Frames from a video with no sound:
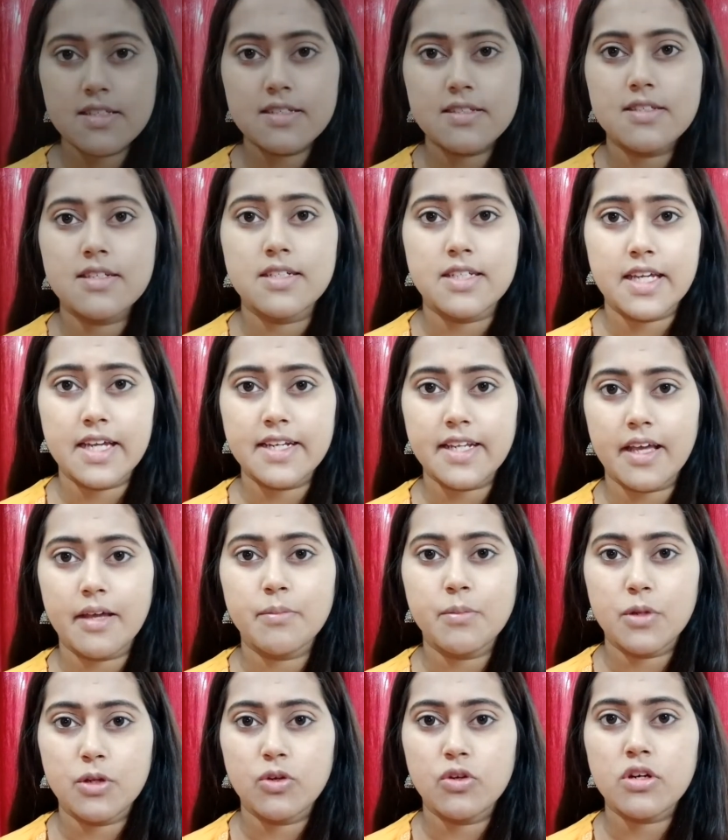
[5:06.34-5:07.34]
it's a
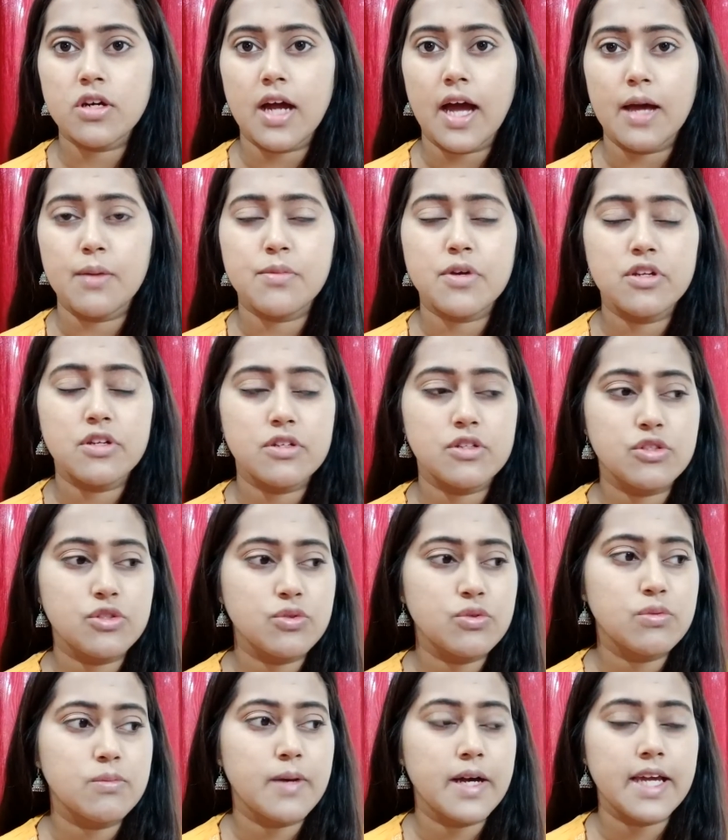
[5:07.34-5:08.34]
daytime look, I'm gonna
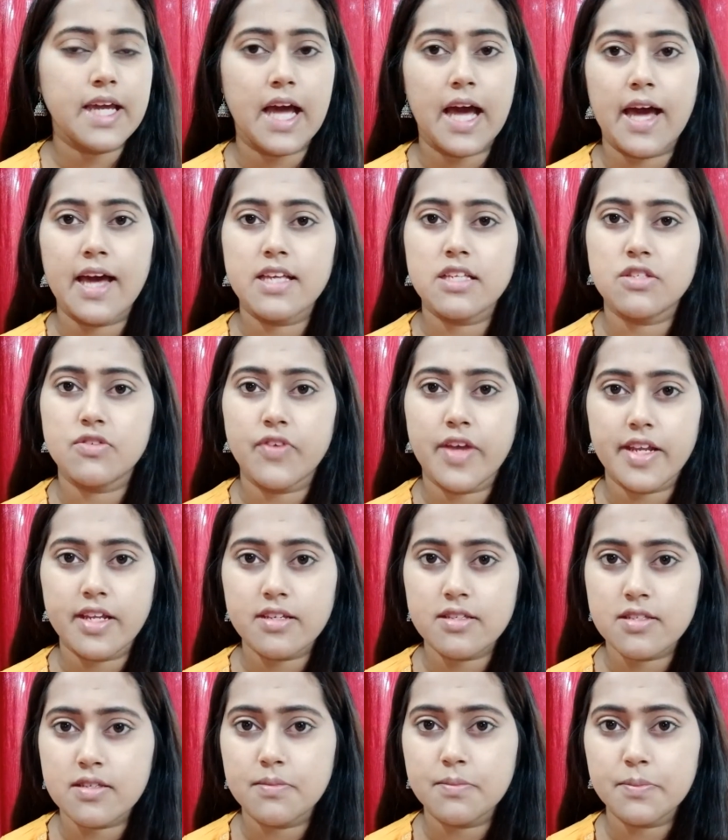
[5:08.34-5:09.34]
do my eyes very
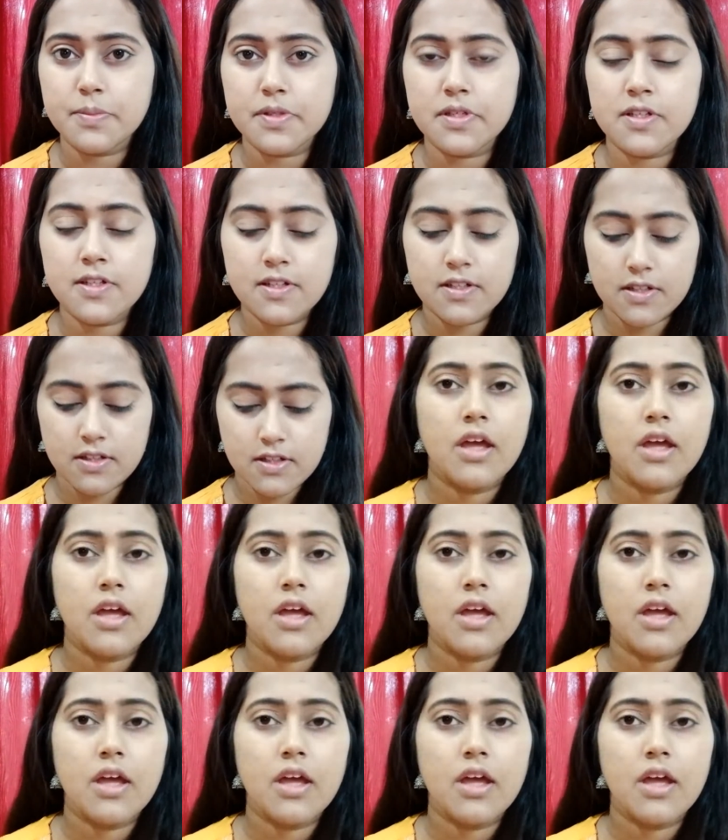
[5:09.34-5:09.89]
simple,